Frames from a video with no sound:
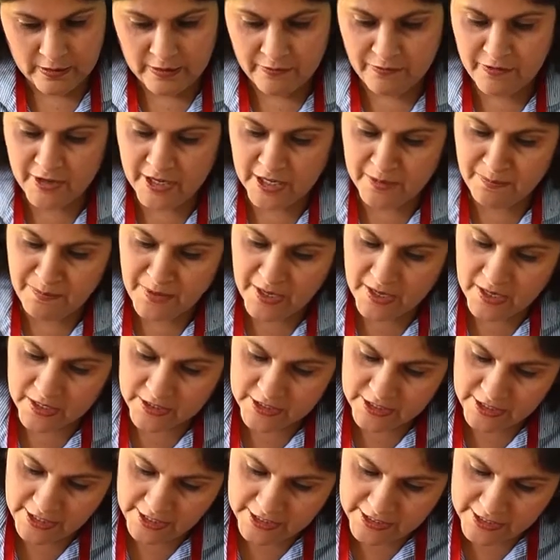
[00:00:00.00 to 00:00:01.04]
We can make a
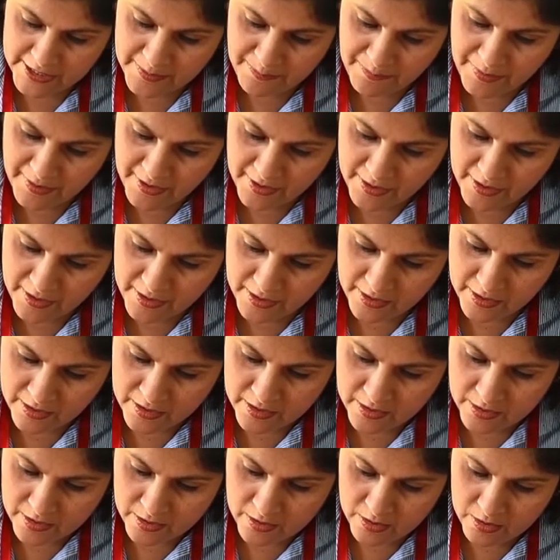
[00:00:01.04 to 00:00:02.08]
teddy bear
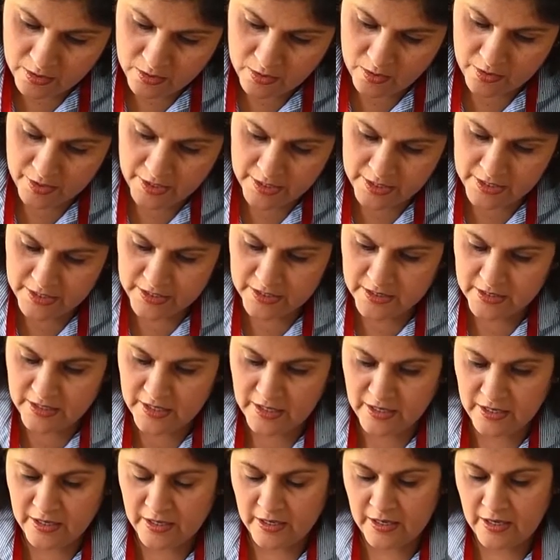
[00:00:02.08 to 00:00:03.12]
or
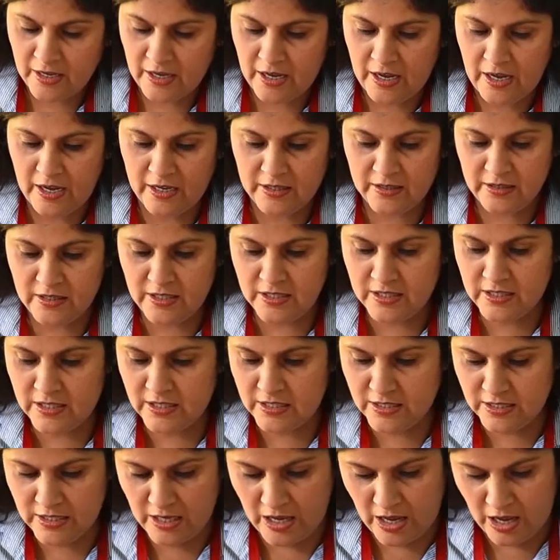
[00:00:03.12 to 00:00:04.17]
anything, and this
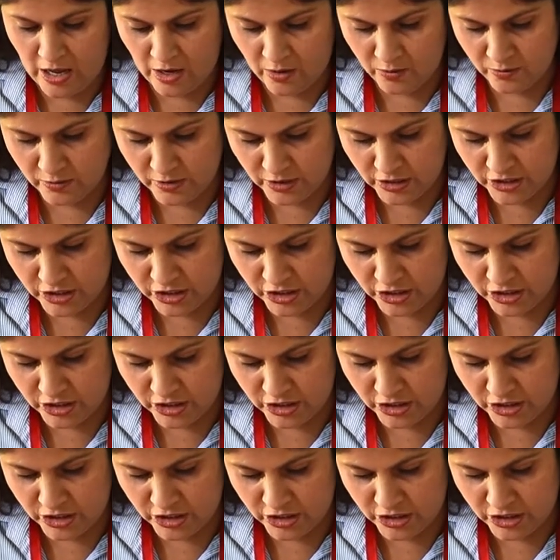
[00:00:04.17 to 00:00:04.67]
is how the